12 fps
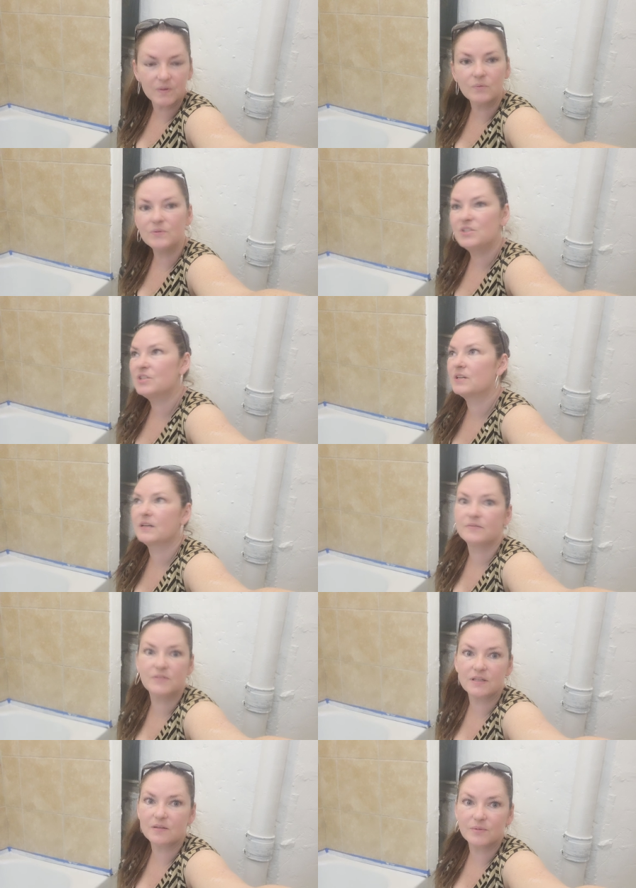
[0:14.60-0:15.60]
which
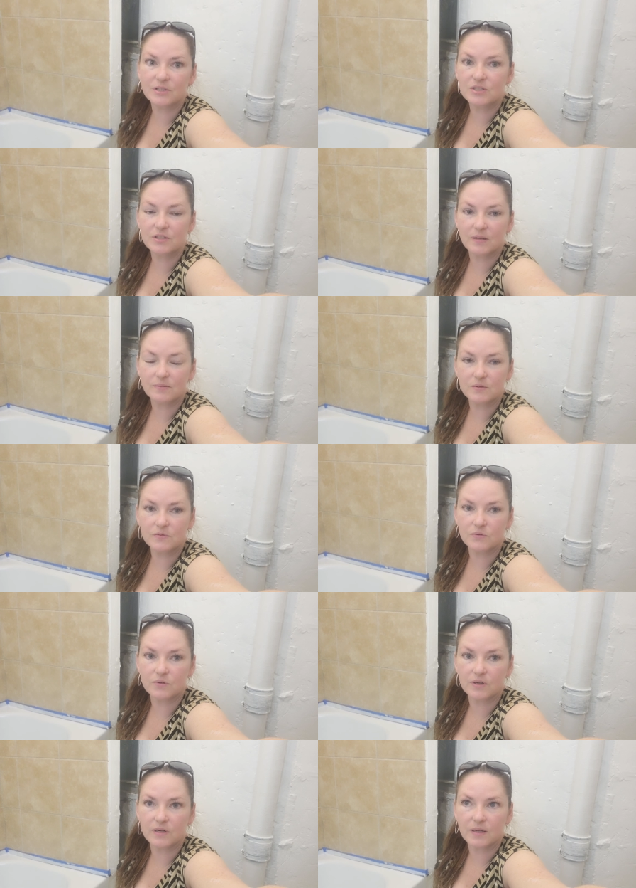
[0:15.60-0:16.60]
I've done a bunch of times
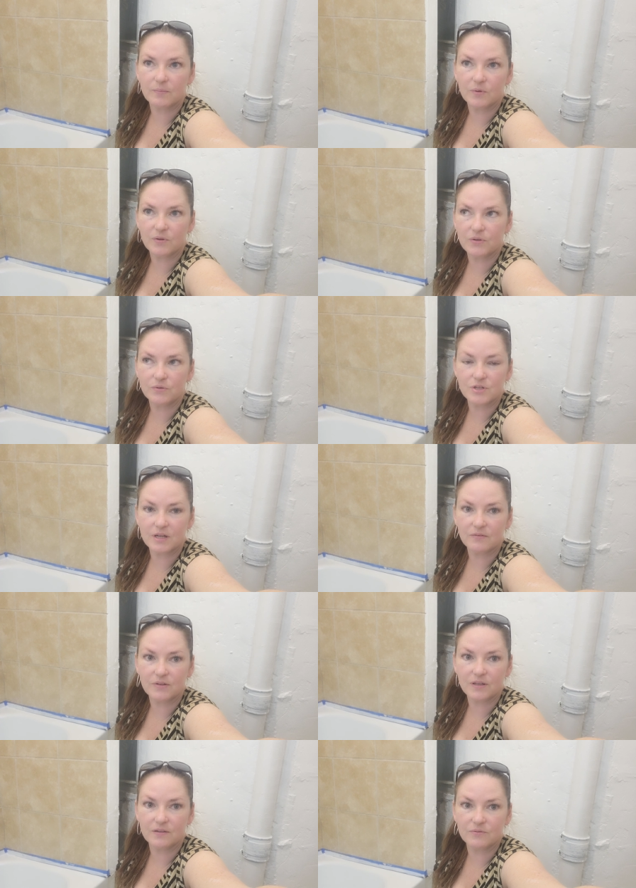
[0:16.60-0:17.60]
before, and I'm a huge
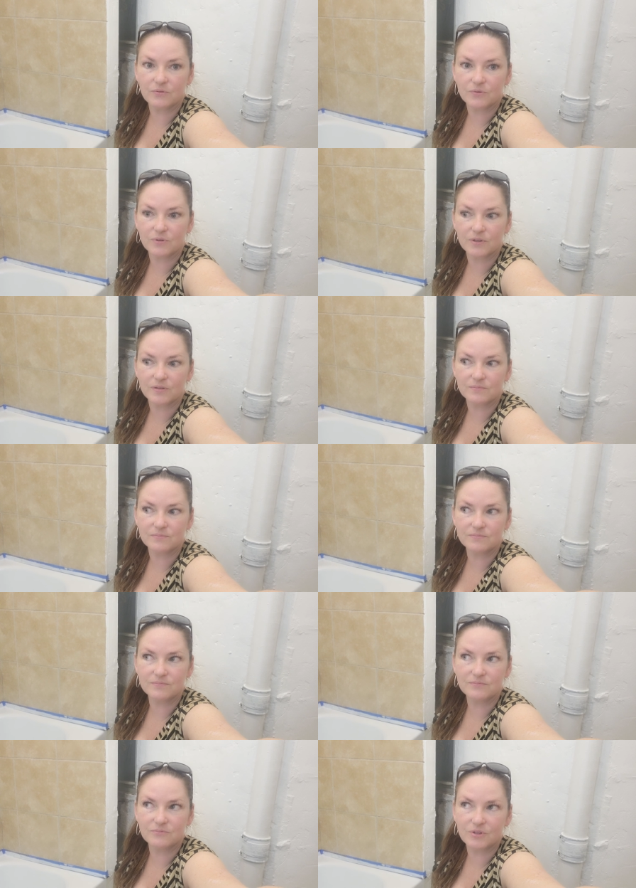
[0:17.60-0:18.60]
advocate for
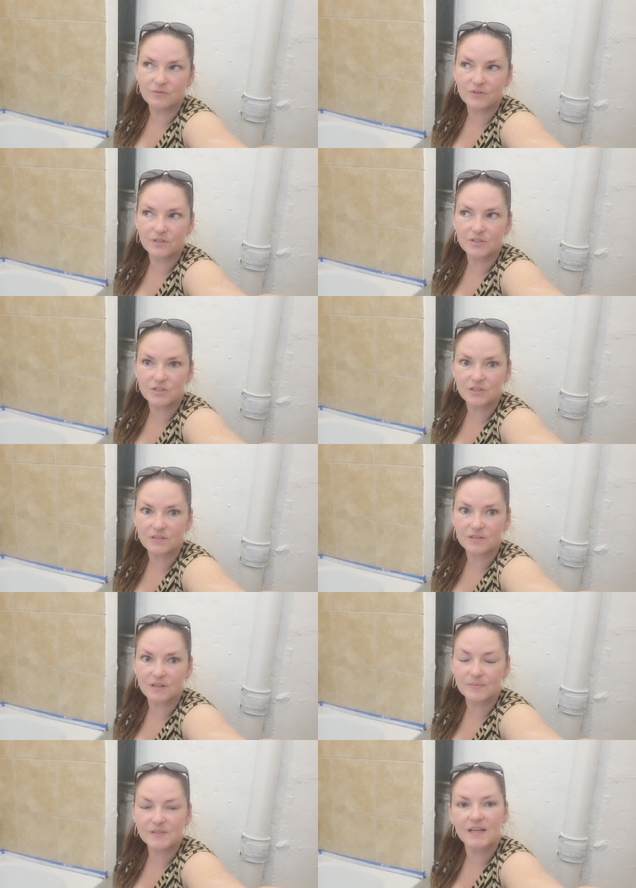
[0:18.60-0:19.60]
refinishing
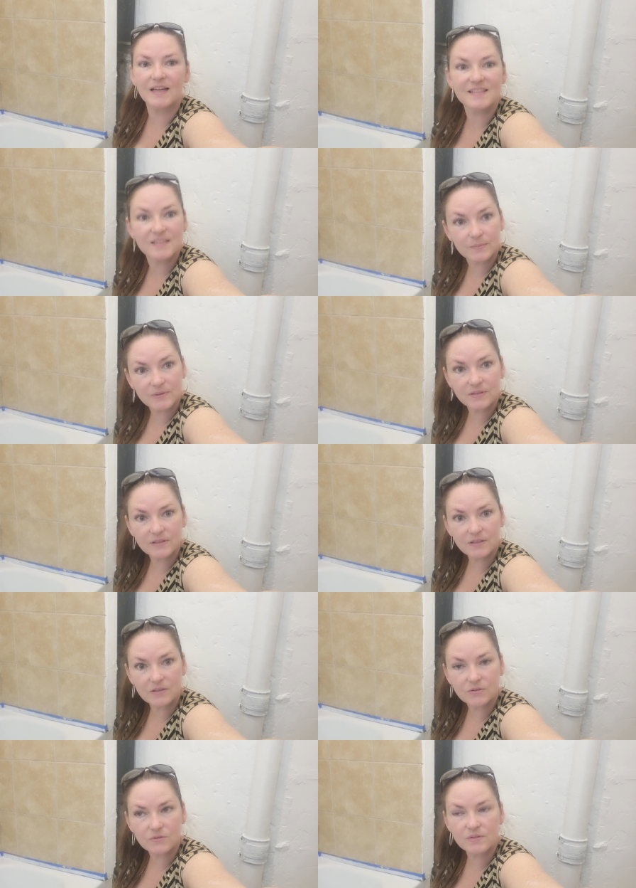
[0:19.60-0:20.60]
tubs. I
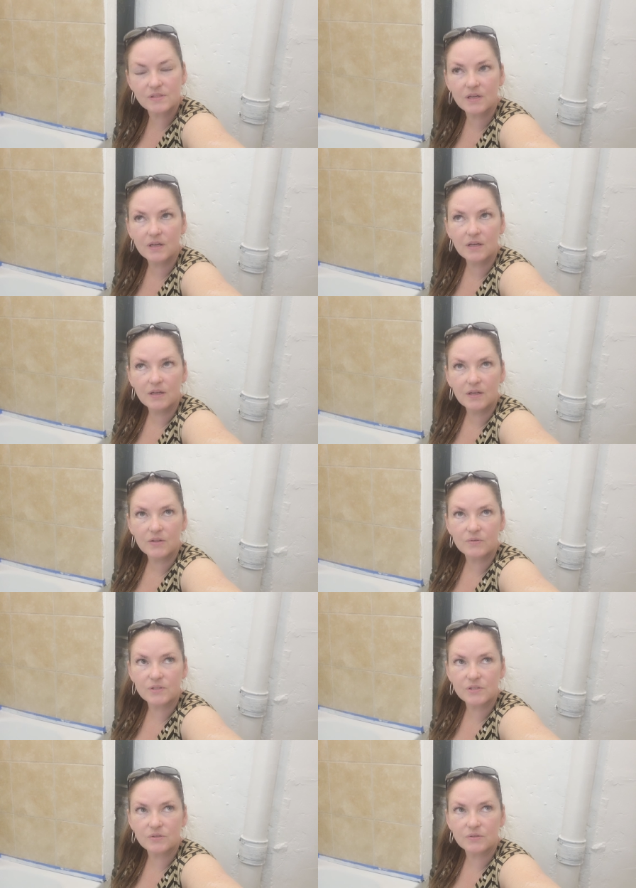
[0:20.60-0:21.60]
typically use the
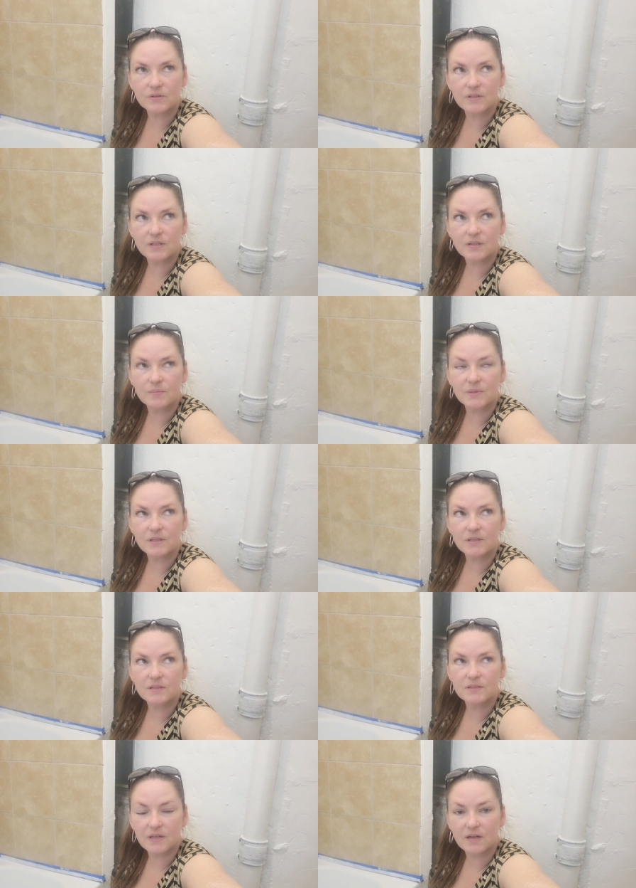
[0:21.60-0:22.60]
Rust-Oleum
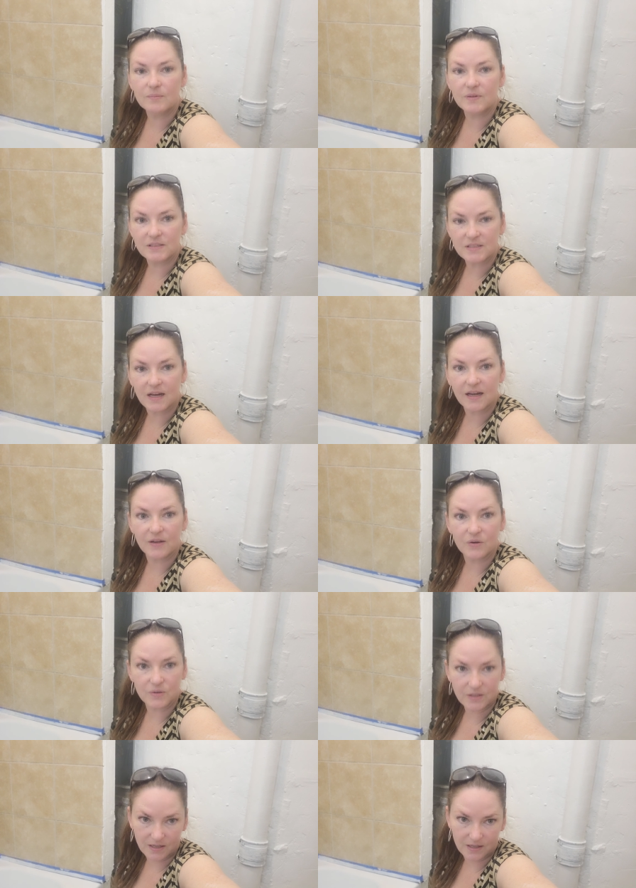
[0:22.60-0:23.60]
tub and
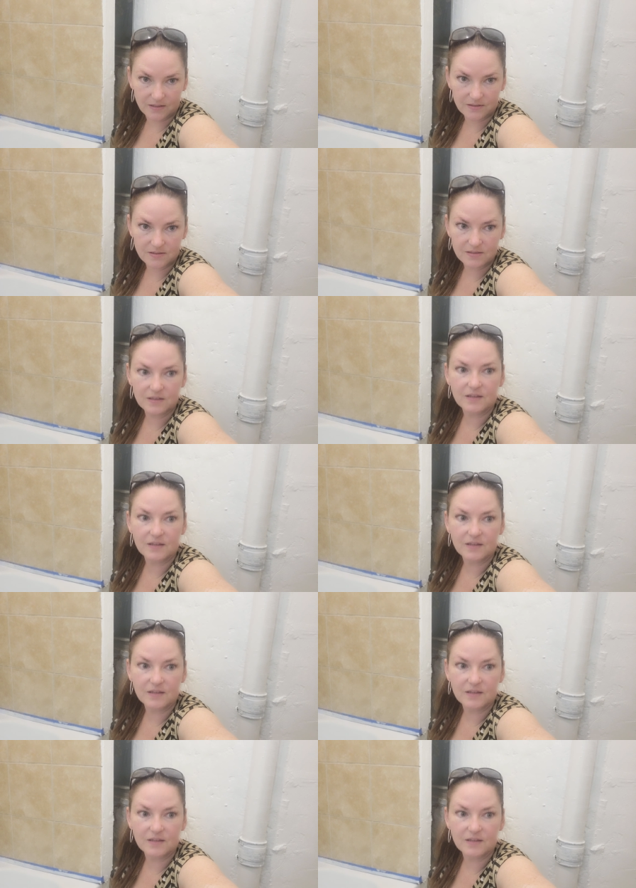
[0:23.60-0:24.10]
tile kit.